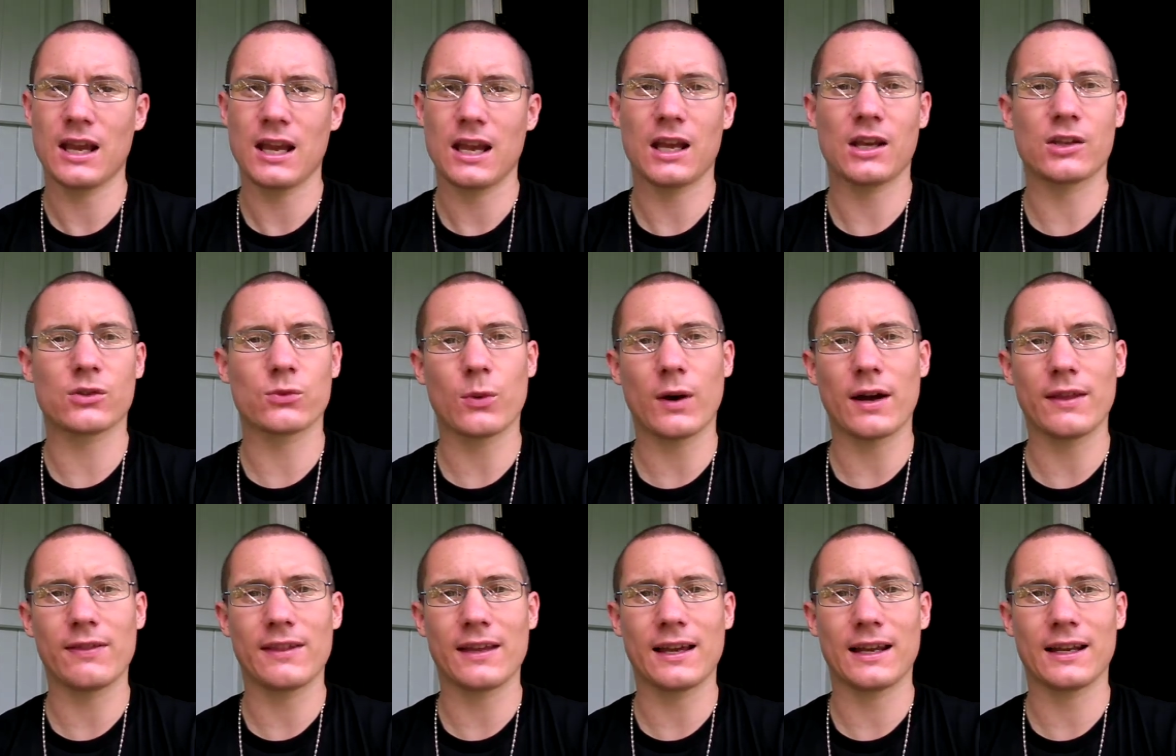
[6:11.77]
is
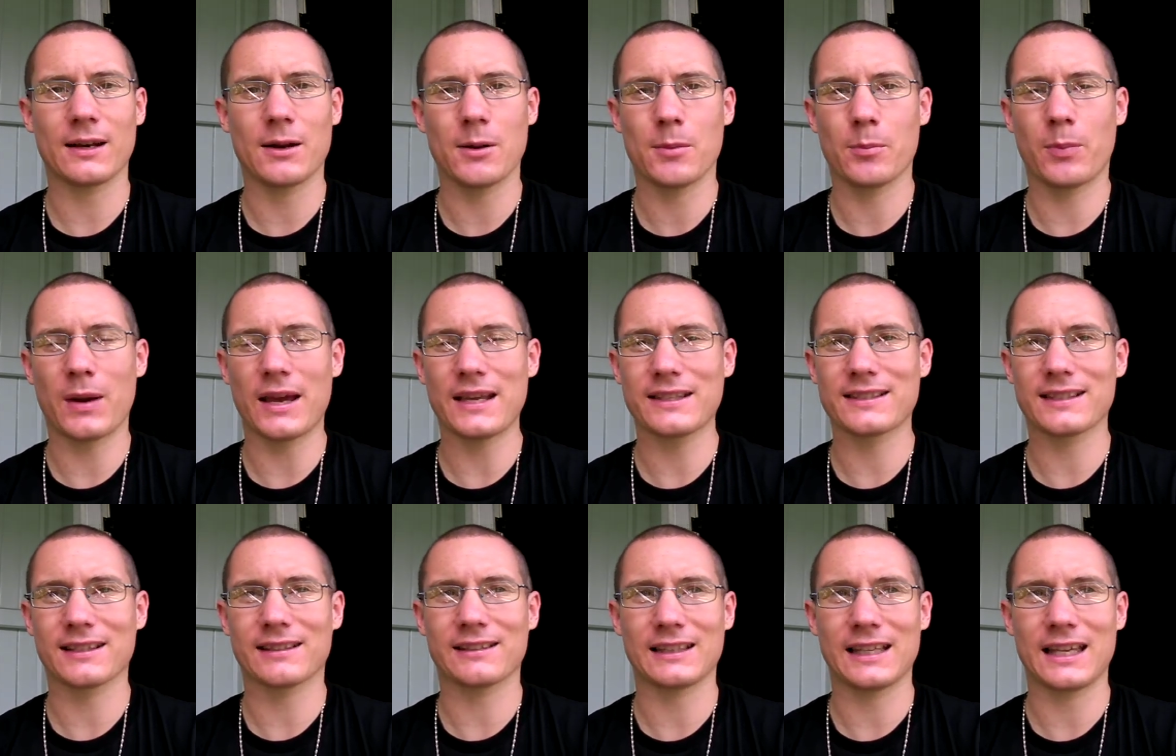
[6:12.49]
one that
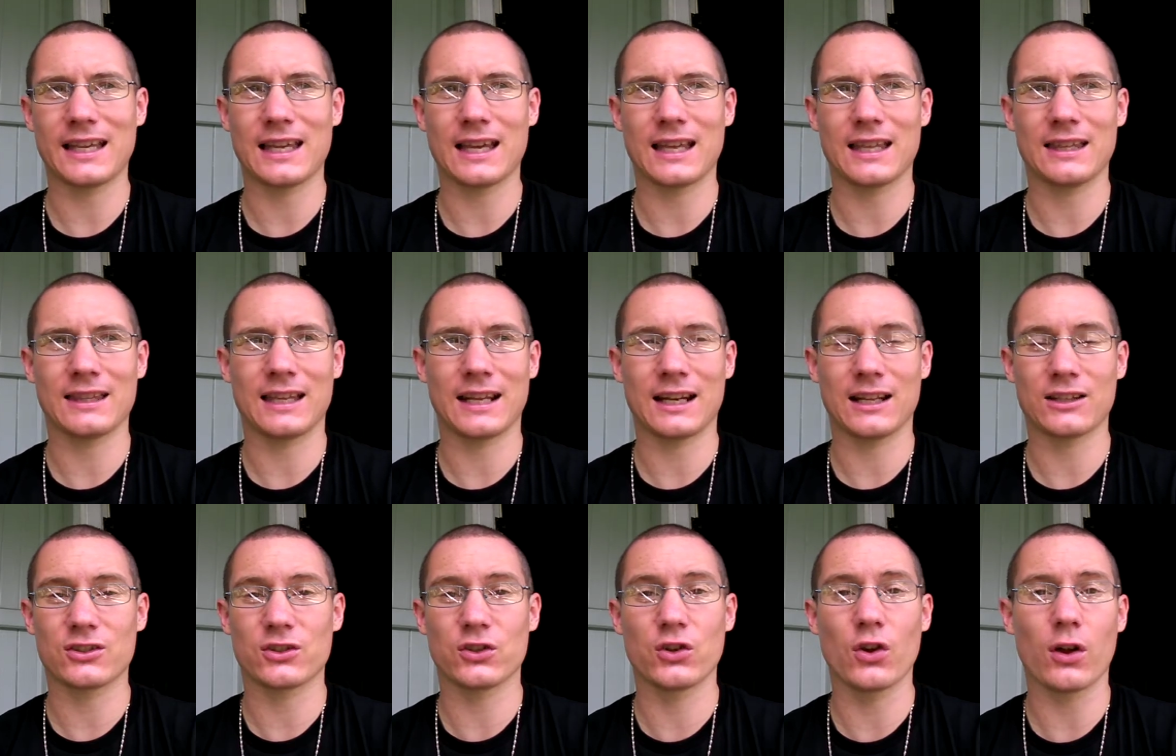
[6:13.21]
basically that
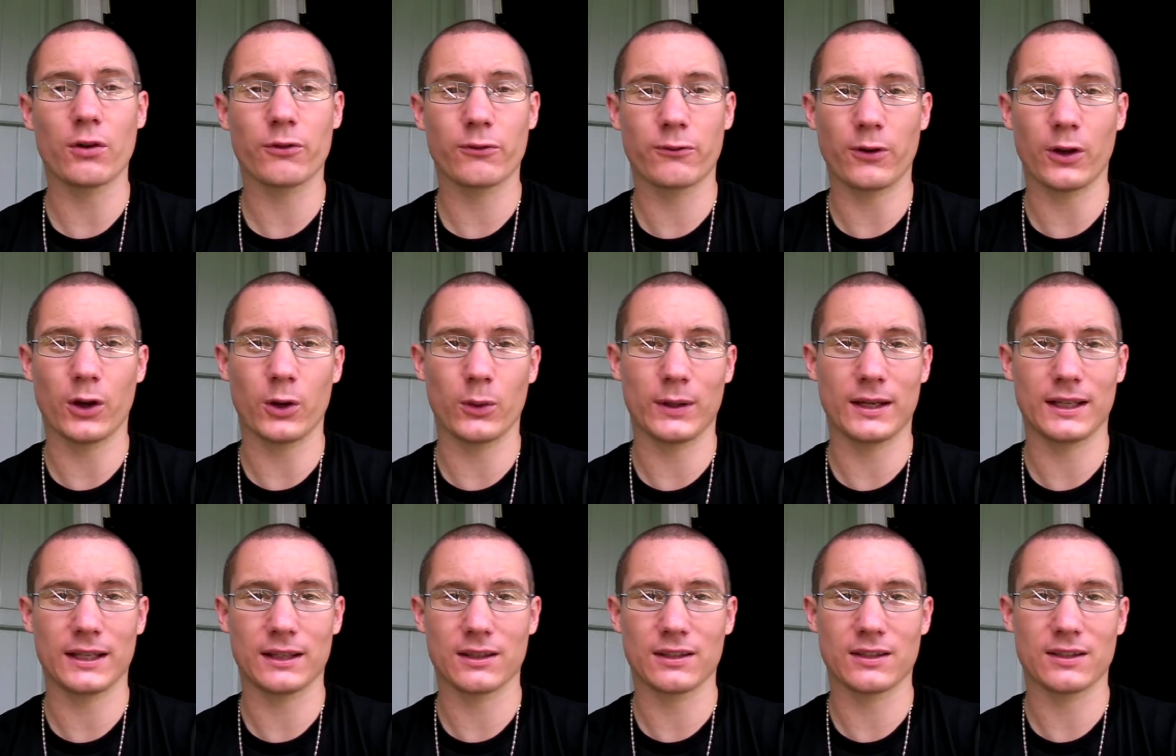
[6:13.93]
it's not
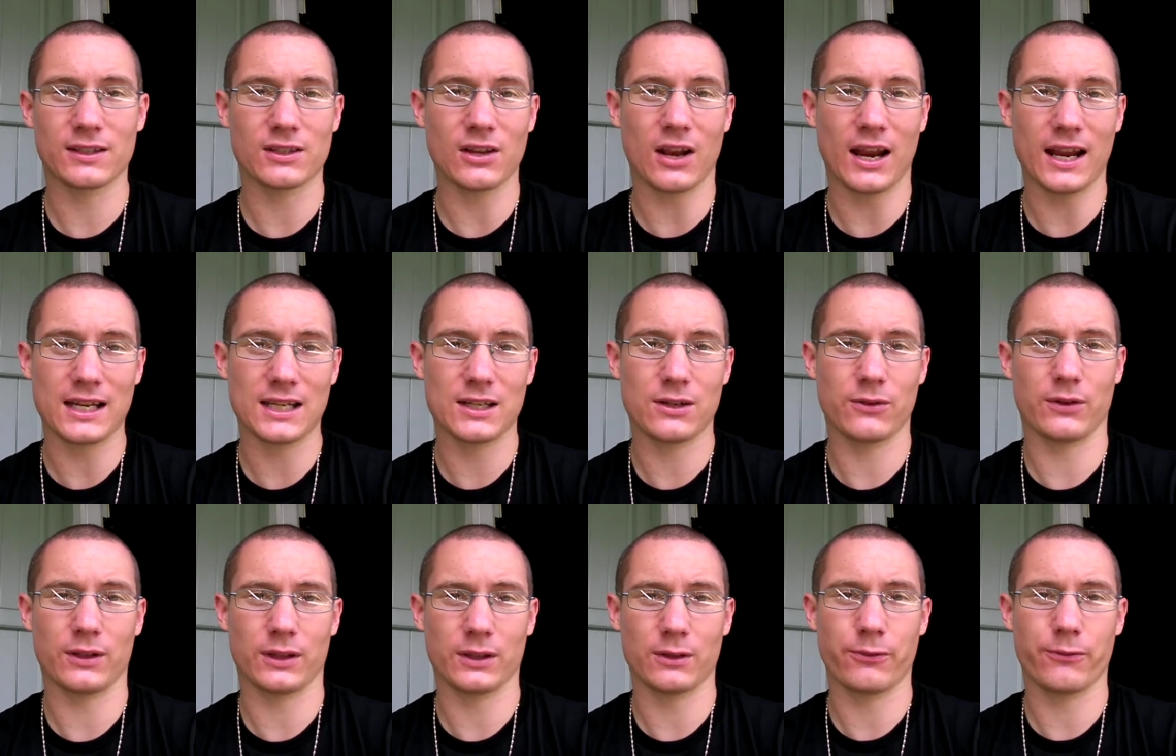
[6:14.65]
following the
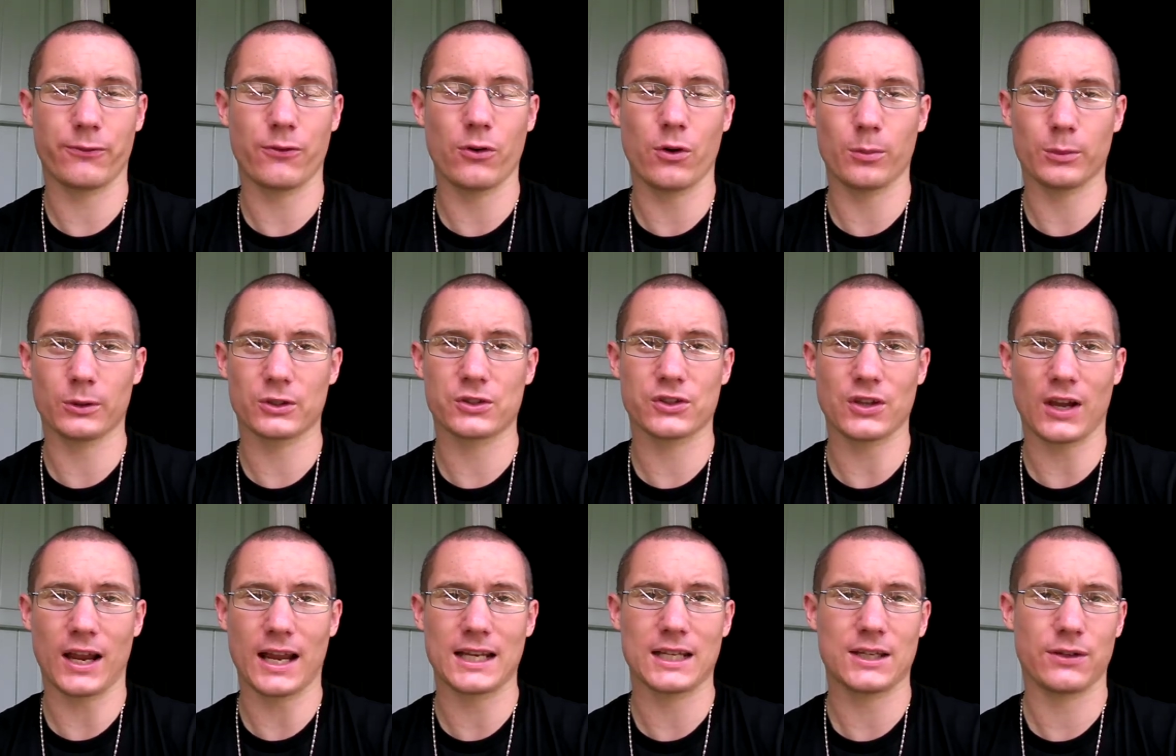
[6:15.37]
scientific, the formal
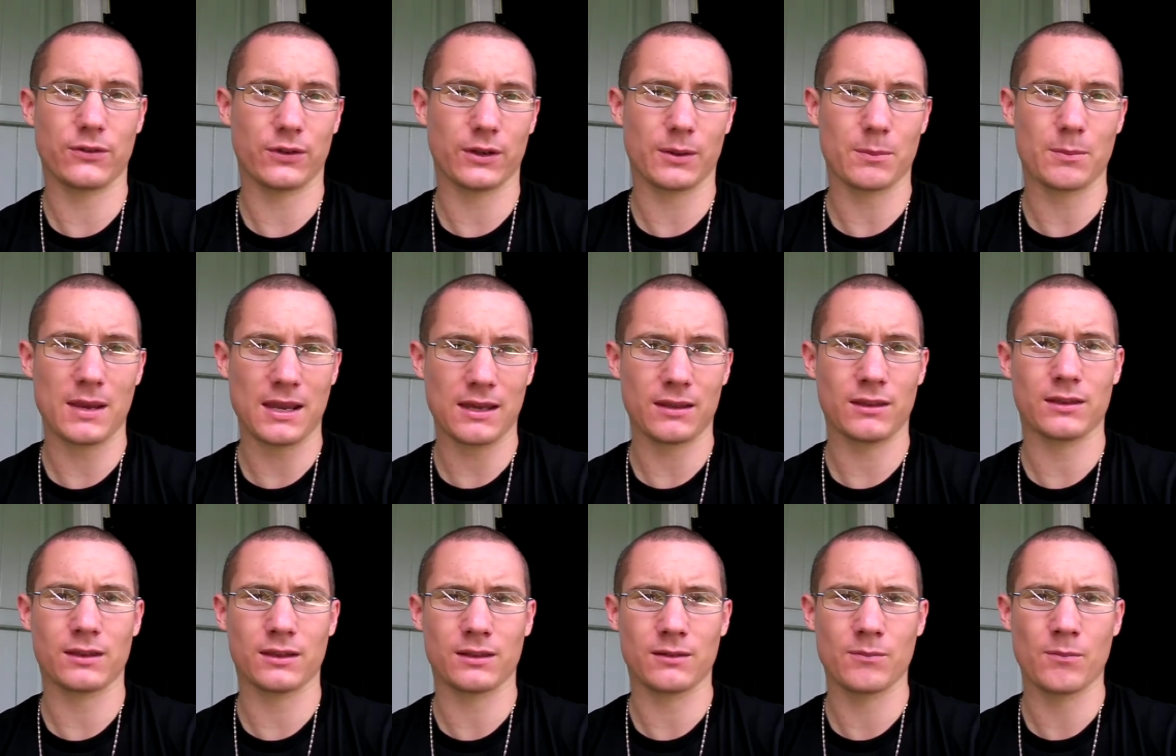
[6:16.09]
scientific
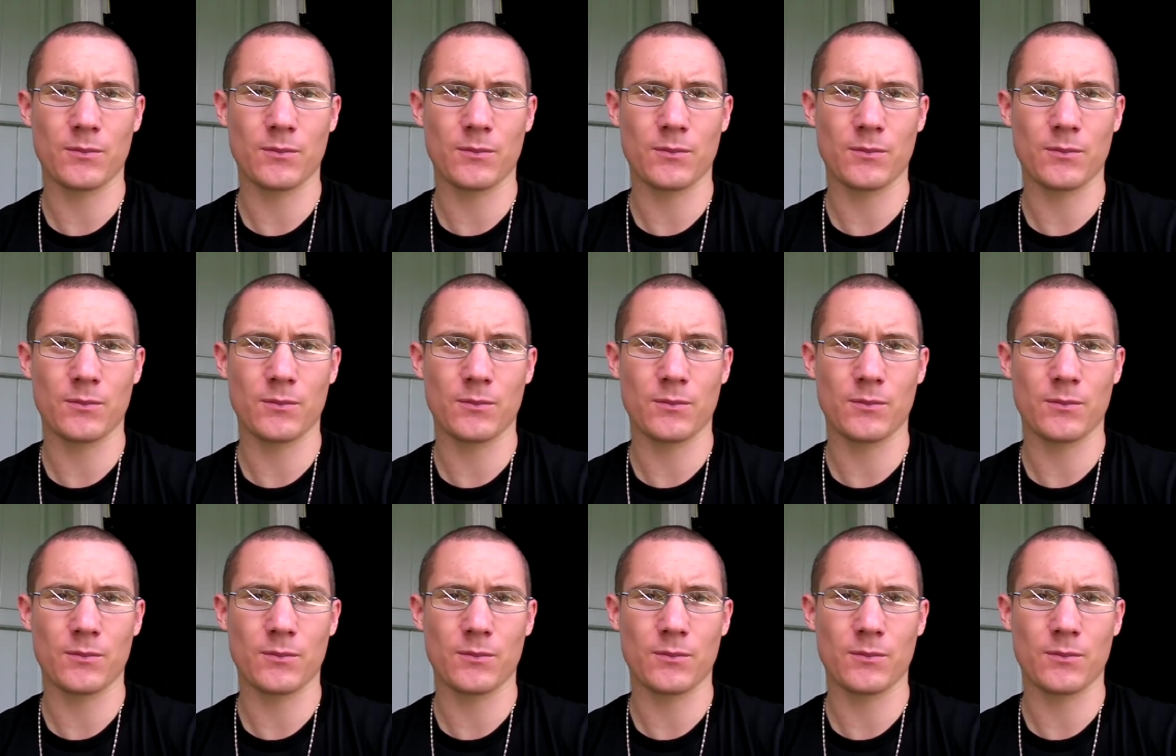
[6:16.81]
method.